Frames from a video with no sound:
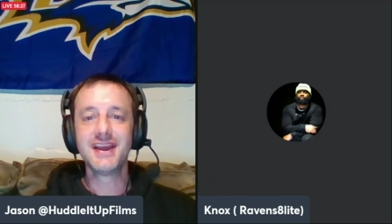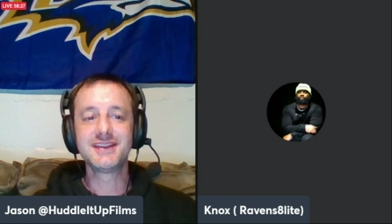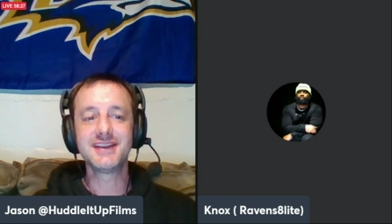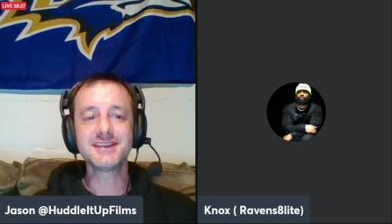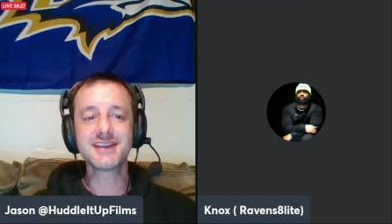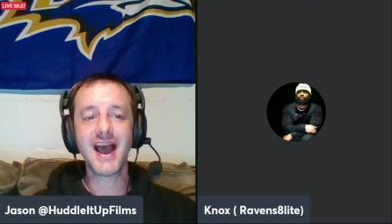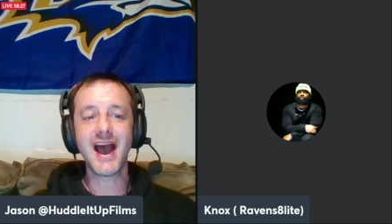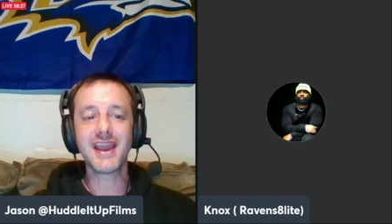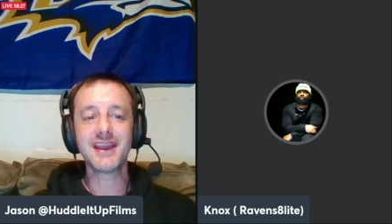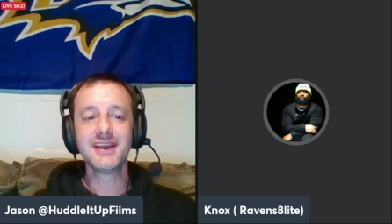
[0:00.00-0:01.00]
This
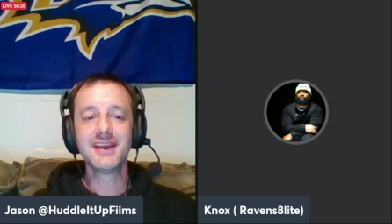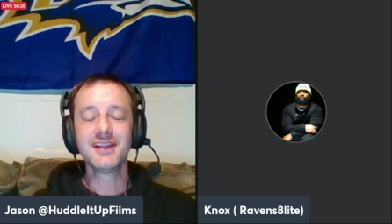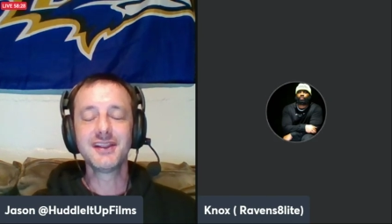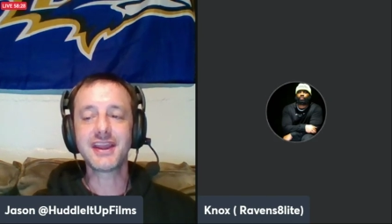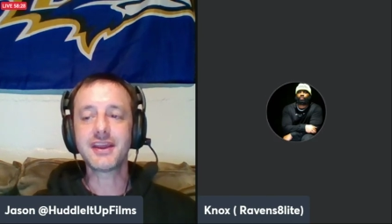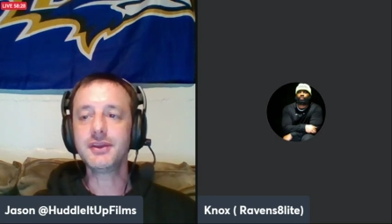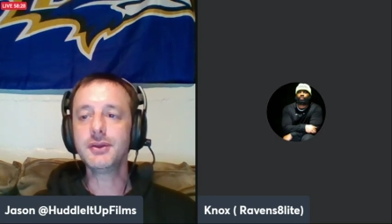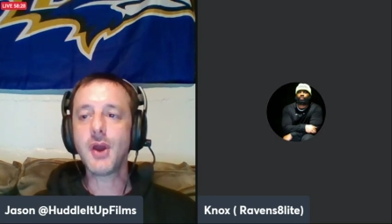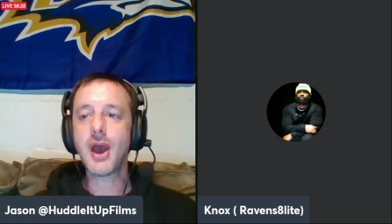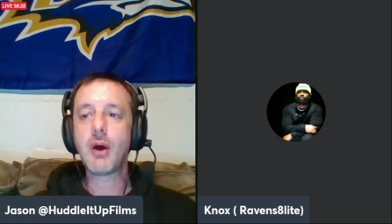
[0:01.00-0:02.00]
guy, Whoa. like,
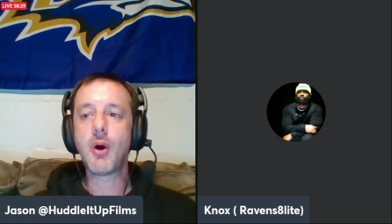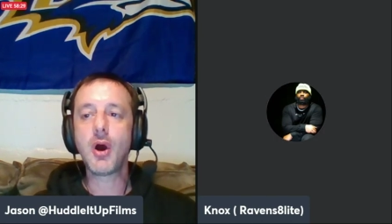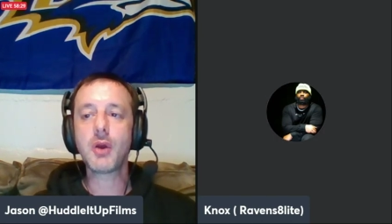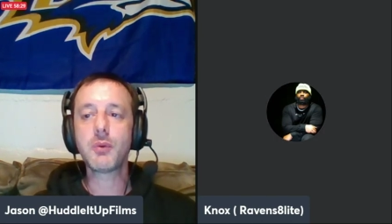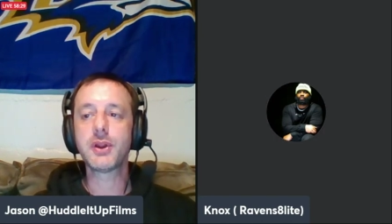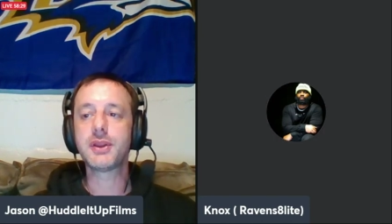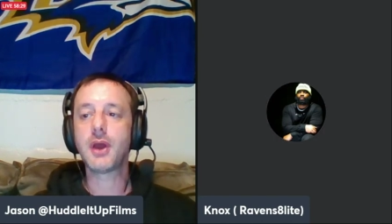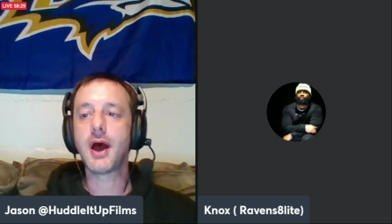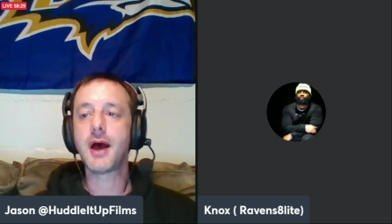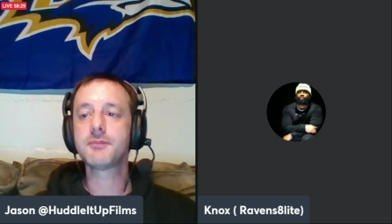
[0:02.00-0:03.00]
you know how awkward
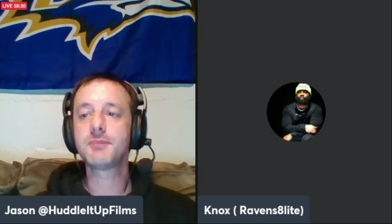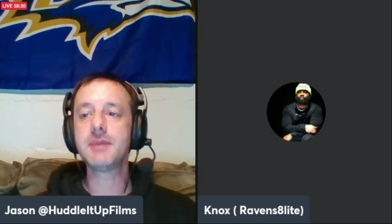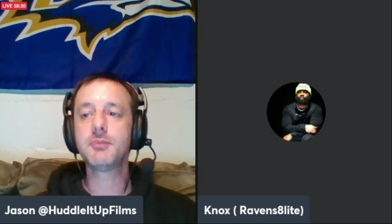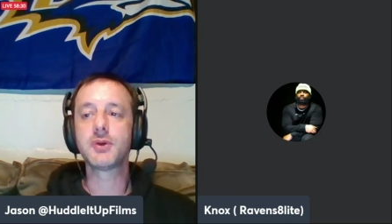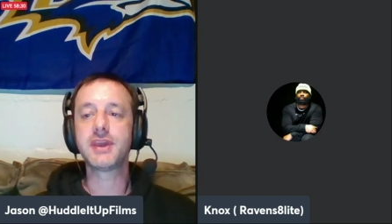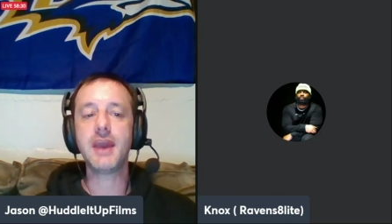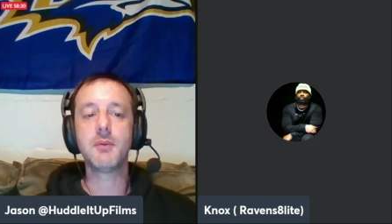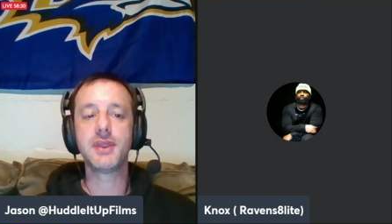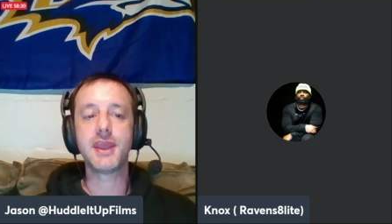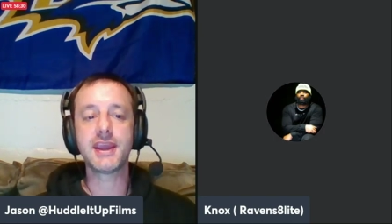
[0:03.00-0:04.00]
uh, people get
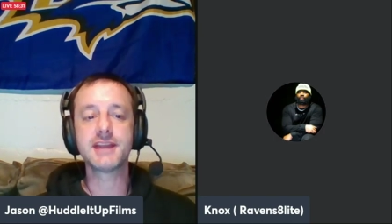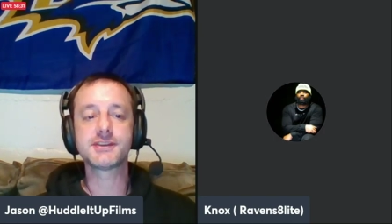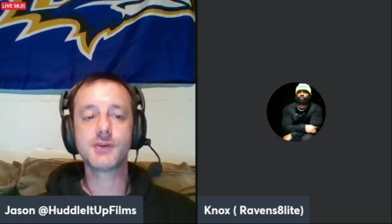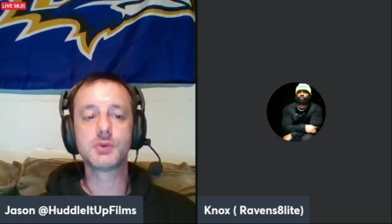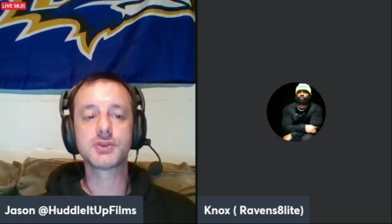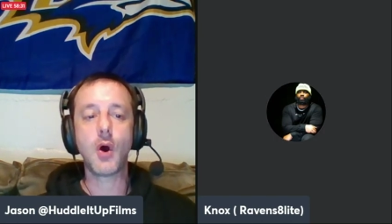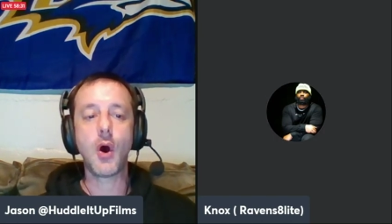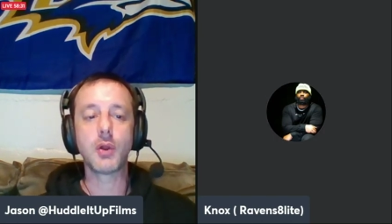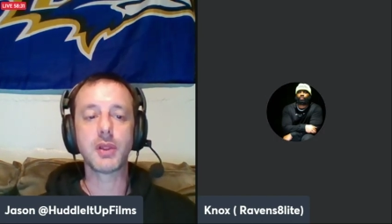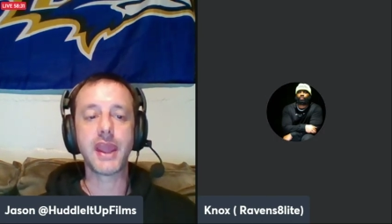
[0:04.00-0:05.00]
when they get so
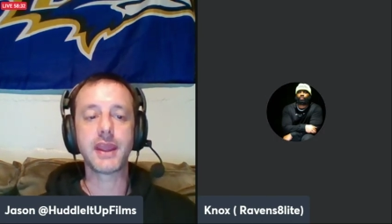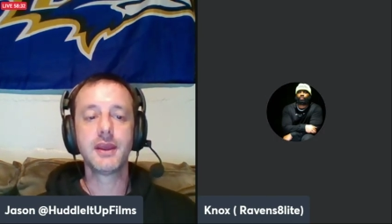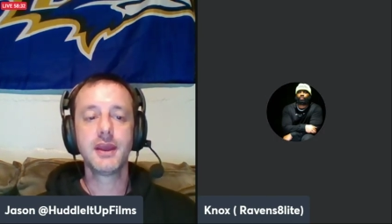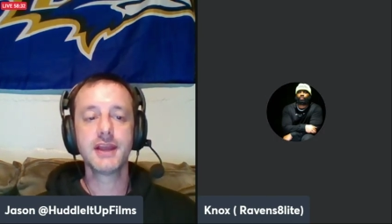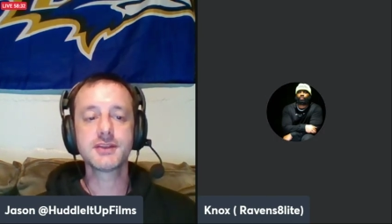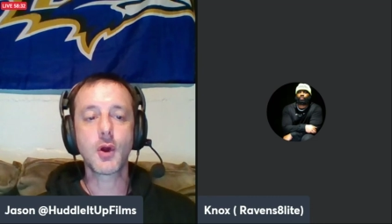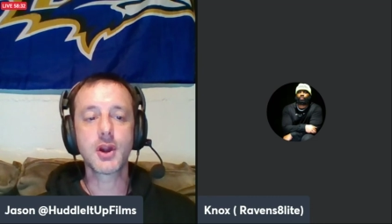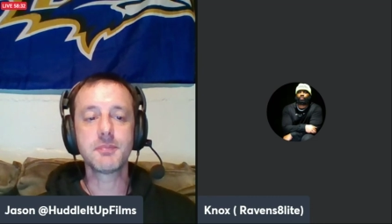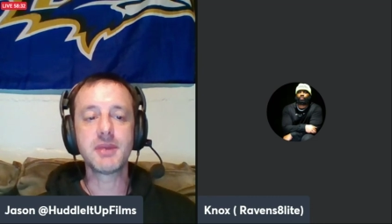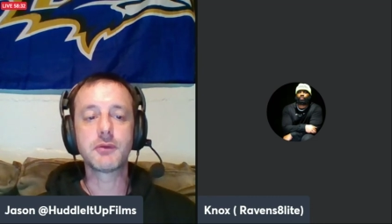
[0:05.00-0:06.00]
tall. Like, it's
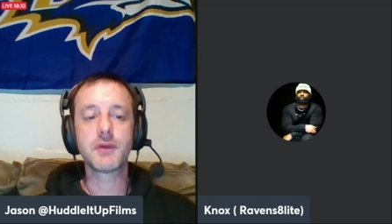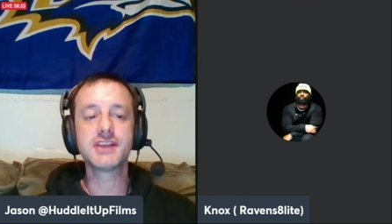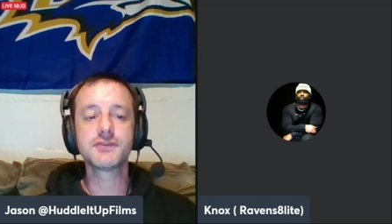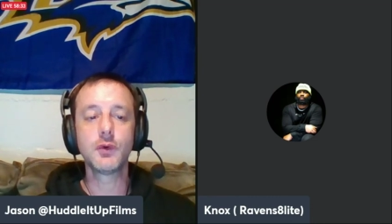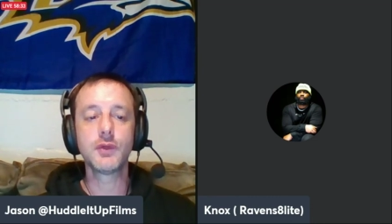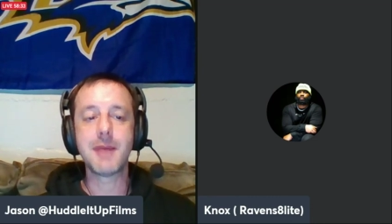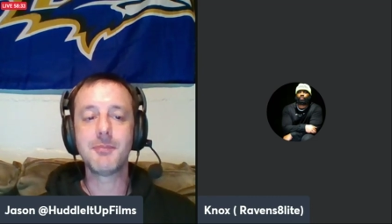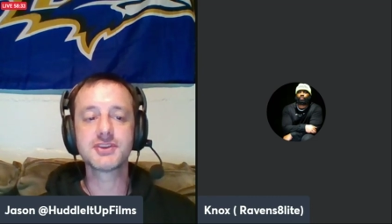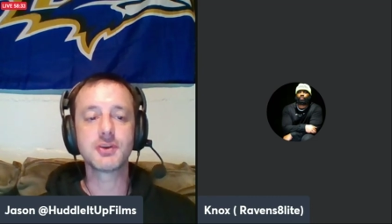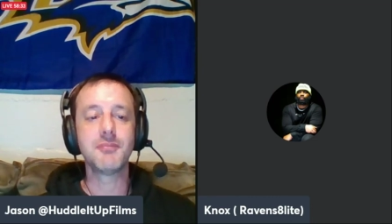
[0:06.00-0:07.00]
hard to be graceful. That
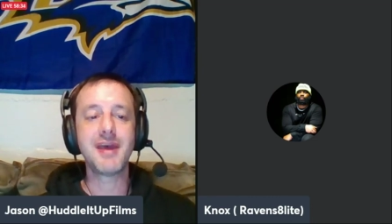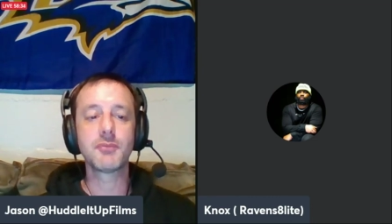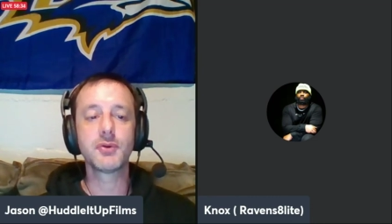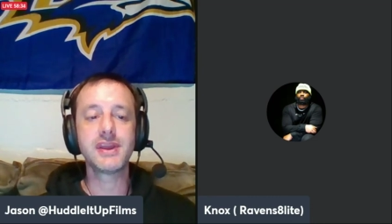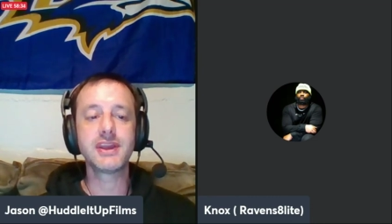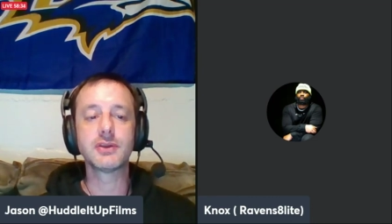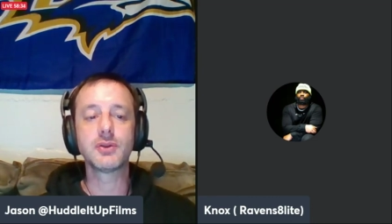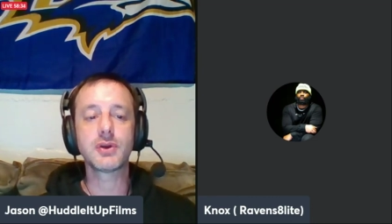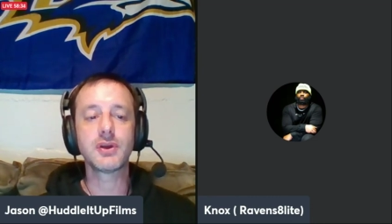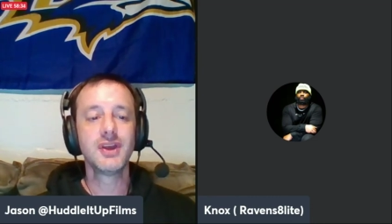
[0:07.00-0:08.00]
muscle memory, you
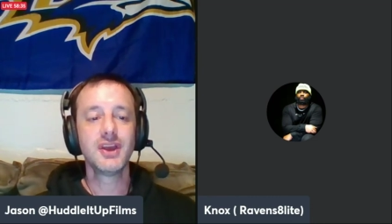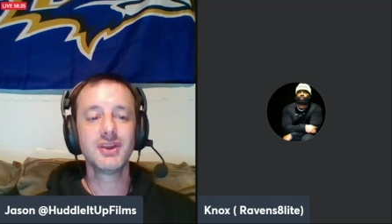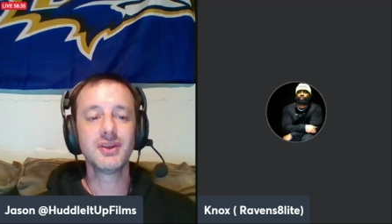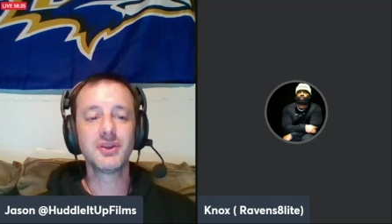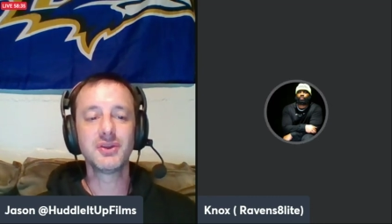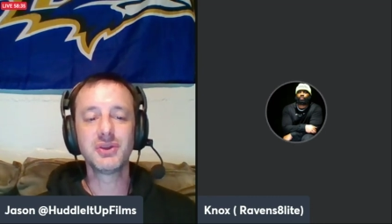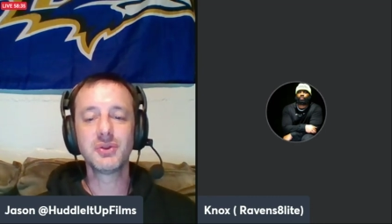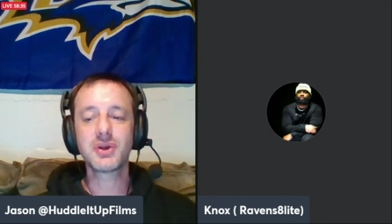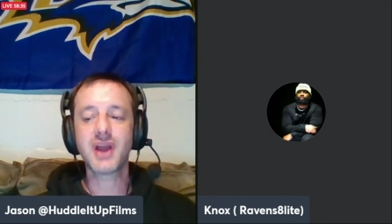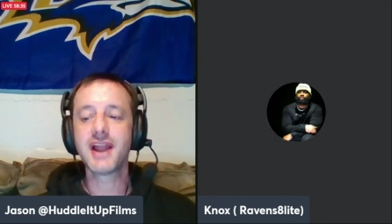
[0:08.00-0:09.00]
look, mm-hmm. you look, you
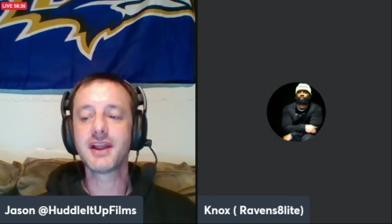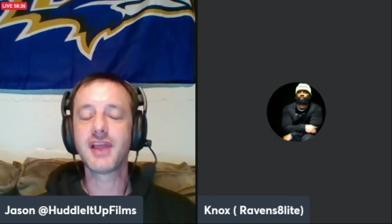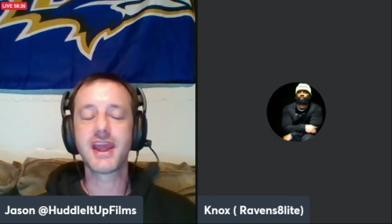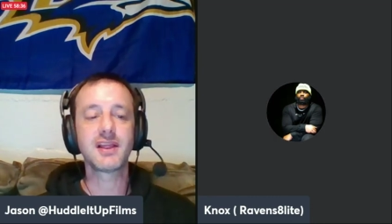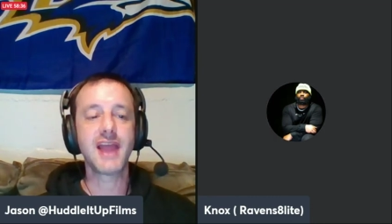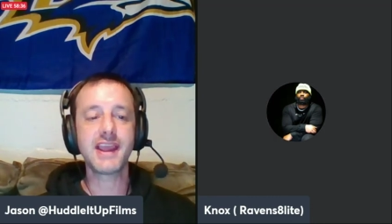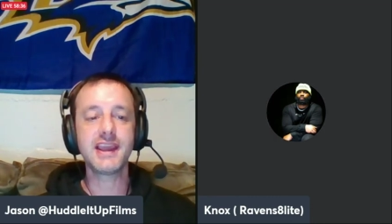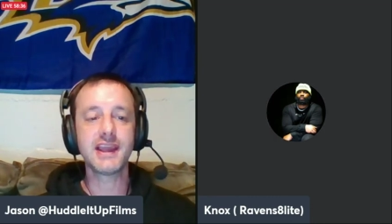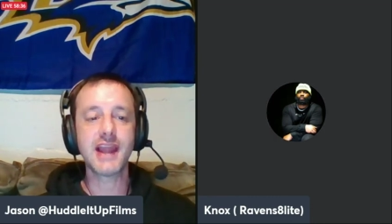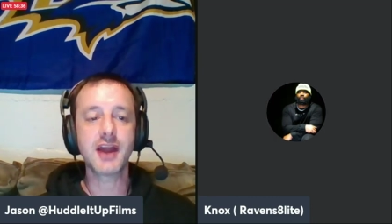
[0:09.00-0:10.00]
look kind of like
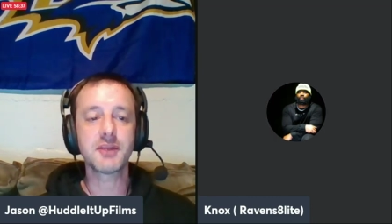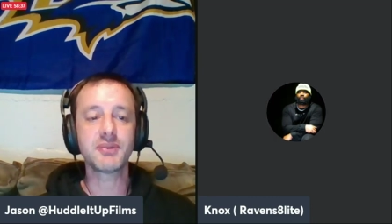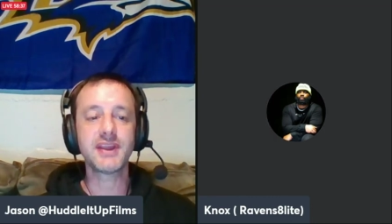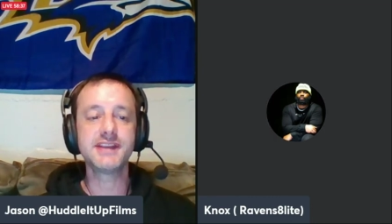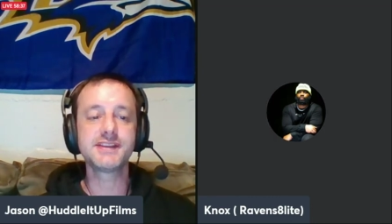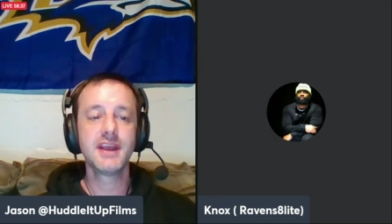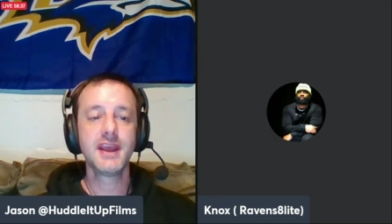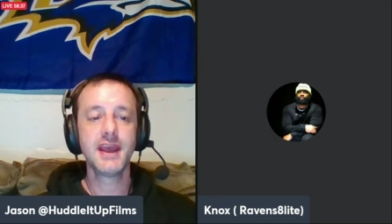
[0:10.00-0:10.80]
lanky and out of place.